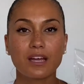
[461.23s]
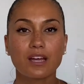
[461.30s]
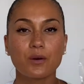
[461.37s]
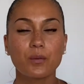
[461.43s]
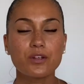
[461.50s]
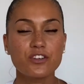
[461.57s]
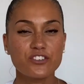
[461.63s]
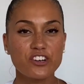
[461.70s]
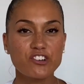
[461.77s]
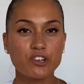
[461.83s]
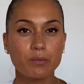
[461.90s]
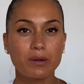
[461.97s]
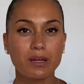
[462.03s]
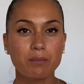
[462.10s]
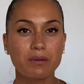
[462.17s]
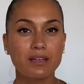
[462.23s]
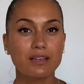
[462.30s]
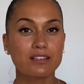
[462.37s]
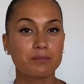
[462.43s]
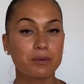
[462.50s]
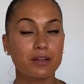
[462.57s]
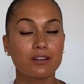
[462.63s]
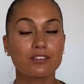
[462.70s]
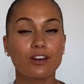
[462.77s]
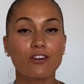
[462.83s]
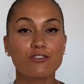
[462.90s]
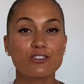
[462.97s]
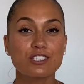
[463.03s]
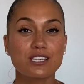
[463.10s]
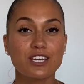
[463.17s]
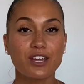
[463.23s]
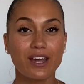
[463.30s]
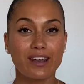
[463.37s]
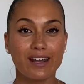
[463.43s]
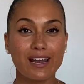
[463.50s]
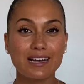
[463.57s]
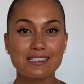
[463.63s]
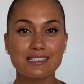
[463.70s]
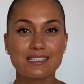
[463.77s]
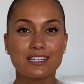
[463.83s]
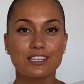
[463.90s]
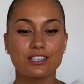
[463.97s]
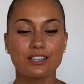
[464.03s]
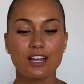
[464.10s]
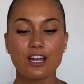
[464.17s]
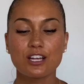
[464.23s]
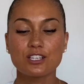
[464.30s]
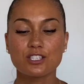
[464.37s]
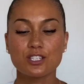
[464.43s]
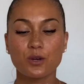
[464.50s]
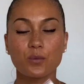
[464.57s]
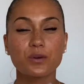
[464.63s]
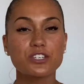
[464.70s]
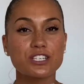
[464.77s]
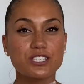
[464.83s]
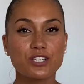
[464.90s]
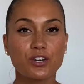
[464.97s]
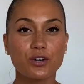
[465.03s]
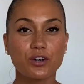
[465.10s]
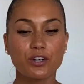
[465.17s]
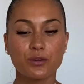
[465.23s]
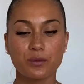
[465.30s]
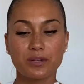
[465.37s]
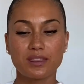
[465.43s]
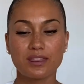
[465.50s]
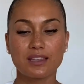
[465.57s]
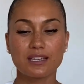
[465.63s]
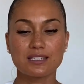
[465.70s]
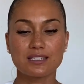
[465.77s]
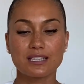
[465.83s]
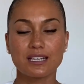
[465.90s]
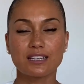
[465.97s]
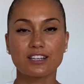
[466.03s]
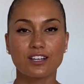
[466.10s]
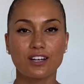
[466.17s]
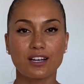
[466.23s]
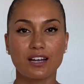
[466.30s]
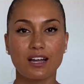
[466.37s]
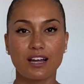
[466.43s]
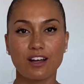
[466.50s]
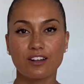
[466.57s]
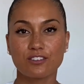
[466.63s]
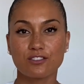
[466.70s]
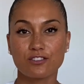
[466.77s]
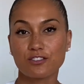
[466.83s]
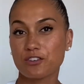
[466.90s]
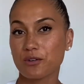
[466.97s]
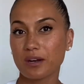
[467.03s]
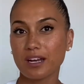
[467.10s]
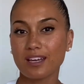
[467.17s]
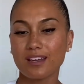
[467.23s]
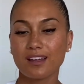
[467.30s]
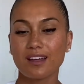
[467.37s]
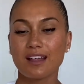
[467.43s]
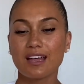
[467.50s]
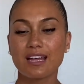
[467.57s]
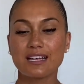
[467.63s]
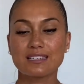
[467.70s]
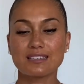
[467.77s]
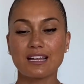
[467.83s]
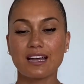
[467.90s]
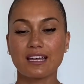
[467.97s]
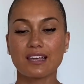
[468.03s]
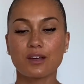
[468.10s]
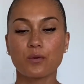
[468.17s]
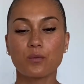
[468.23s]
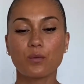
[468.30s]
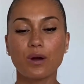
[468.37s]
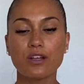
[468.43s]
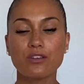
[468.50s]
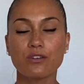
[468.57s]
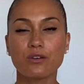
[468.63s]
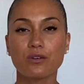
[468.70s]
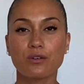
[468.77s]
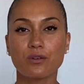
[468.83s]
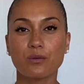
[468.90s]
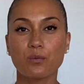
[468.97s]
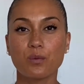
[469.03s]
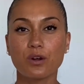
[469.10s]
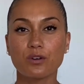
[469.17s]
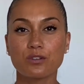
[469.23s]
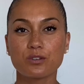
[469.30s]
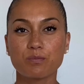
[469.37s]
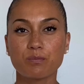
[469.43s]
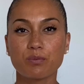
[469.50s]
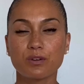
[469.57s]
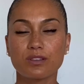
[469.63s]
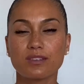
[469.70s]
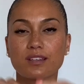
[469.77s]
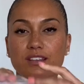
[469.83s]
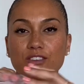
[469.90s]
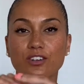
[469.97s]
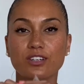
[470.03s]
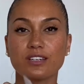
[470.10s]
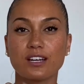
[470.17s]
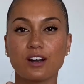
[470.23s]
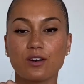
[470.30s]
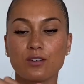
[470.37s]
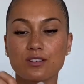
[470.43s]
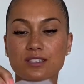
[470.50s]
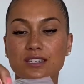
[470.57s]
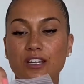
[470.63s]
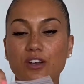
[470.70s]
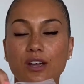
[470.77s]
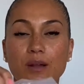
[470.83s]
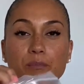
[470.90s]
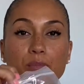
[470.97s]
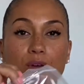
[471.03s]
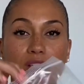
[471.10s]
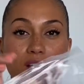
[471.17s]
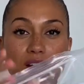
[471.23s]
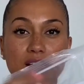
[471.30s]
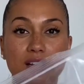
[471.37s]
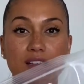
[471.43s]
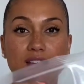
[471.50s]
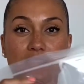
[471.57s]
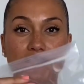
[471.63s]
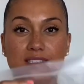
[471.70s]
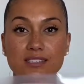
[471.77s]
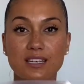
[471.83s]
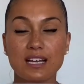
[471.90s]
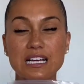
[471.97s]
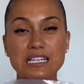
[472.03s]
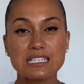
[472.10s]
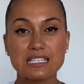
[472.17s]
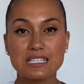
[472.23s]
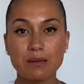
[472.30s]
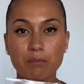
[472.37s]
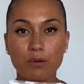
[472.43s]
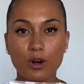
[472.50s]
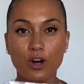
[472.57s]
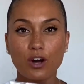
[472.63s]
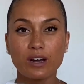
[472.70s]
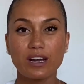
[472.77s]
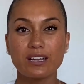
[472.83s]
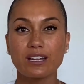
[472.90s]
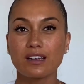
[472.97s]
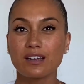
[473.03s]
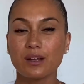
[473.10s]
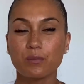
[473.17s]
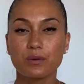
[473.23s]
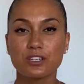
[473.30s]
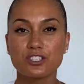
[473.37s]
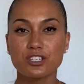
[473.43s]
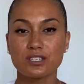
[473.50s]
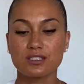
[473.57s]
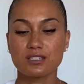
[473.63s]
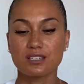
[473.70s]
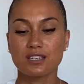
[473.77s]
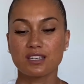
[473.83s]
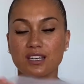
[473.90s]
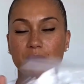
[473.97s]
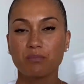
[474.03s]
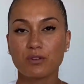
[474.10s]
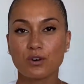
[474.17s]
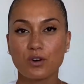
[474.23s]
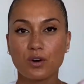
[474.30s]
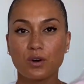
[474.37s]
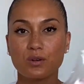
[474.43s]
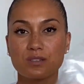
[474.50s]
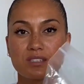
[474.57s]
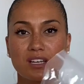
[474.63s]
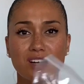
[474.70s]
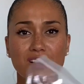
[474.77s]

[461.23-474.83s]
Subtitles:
when you change your baby is because obviously you had an accident. So which is good with this little trick is like when you want to put the dirty clothes, then you can put it in this Ziploc and then it will just keep your clothes